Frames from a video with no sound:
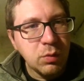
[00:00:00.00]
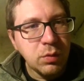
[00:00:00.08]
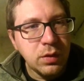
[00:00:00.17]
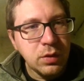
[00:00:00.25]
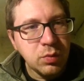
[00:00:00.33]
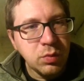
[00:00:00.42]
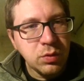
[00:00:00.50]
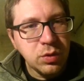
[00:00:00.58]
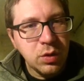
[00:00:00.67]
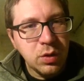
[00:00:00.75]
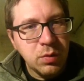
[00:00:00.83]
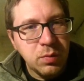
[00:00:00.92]
this will
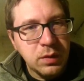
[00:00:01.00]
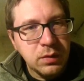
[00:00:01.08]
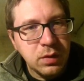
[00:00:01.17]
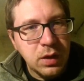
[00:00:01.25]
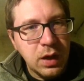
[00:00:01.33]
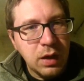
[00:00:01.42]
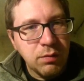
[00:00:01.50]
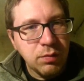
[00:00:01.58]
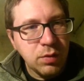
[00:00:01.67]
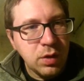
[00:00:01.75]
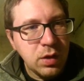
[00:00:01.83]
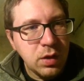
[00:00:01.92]
show you basically
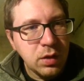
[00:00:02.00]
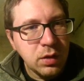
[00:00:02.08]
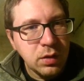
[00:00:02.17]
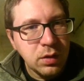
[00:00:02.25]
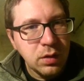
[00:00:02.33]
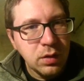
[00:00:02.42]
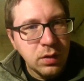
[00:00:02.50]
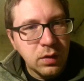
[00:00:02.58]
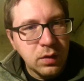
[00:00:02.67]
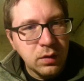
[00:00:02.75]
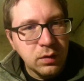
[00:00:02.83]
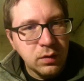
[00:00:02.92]
every
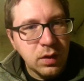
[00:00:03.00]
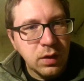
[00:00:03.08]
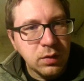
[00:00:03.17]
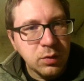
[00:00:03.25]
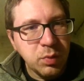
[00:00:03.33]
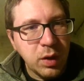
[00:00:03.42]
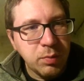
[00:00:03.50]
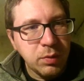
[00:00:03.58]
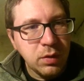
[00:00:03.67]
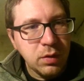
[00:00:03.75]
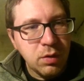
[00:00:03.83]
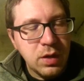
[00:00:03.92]
CSS
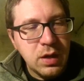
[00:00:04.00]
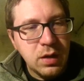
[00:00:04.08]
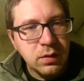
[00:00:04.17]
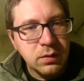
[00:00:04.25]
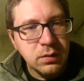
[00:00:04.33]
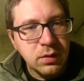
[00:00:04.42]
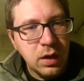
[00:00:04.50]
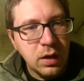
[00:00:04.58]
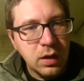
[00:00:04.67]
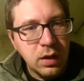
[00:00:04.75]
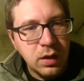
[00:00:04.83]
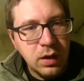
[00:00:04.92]
property there is,
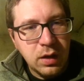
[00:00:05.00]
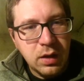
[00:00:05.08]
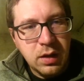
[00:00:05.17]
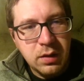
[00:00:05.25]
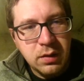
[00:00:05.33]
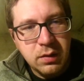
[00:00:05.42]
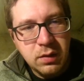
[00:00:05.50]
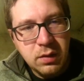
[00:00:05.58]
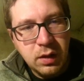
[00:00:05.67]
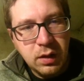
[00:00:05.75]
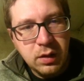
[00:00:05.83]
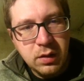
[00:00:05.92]
and
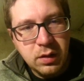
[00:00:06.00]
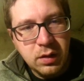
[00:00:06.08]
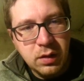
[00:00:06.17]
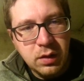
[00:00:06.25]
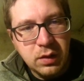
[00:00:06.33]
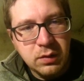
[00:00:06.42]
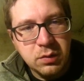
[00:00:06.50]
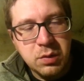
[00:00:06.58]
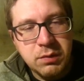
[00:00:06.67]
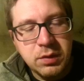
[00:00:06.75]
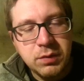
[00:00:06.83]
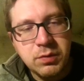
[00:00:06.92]
like, so
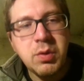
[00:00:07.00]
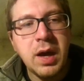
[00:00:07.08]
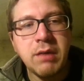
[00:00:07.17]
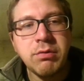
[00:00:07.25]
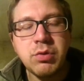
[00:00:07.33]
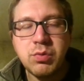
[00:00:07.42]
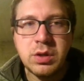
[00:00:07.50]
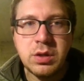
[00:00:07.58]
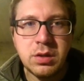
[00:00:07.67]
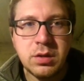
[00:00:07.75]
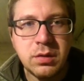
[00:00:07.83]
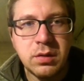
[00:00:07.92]
even if you haven't
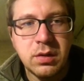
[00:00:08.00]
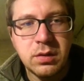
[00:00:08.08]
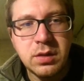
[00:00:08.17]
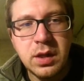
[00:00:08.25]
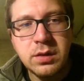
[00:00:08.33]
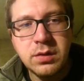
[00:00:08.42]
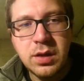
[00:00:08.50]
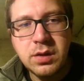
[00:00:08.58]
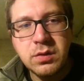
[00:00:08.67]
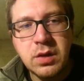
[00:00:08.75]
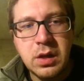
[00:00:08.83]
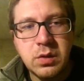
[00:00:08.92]
written the
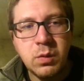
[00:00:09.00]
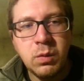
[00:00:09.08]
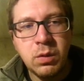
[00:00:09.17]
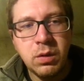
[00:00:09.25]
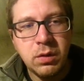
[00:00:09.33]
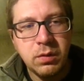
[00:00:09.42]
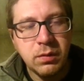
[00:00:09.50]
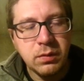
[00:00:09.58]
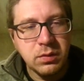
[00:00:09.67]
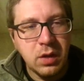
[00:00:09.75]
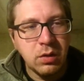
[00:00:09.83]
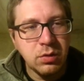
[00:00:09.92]
CSS in your
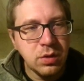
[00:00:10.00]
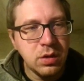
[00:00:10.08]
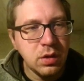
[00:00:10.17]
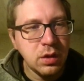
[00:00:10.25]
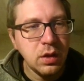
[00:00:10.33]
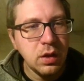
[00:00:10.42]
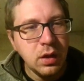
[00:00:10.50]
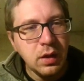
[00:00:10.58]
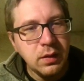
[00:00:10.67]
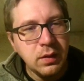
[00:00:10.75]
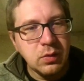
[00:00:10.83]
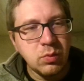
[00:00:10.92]
style sheet,
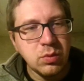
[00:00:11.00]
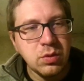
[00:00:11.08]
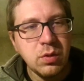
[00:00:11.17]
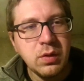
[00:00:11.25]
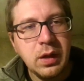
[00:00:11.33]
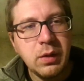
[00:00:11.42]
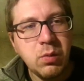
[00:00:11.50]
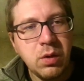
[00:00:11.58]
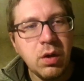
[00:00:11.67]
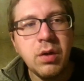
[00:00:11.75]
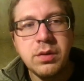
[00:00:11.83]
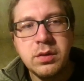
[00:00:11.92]
this will show like what
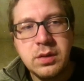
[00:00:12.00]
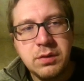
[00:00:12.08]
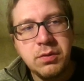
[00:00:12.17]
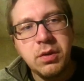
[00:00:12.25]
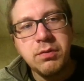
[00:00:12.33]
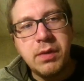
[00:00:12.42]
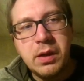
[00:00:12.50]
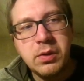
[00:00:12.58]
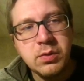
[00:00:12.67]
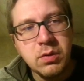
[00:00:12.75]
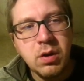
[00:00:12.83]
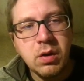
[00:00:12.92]
all the default
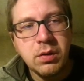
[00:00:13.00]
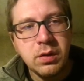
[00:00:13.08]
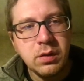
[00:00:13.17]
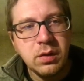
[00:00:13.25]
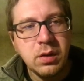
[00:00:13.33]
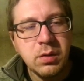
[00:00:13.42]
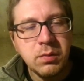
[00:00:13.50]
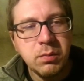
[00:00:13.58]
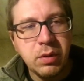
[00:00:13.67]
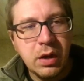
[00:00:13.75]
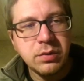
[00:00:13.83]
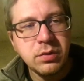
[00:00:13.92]
values are that the
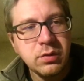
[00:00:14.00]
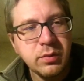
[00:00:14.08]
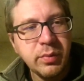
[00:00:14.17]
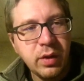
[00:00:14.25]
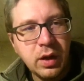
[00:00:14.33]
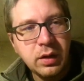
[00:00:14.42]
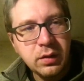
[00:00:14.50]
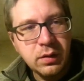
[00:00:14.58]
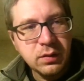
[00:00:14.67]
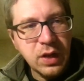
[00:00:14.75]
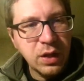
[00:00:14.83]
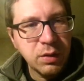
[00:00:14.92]
browser is applying to
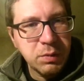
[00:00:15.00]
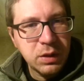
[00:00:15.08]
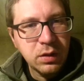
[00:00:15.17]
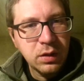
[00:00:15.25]
this element.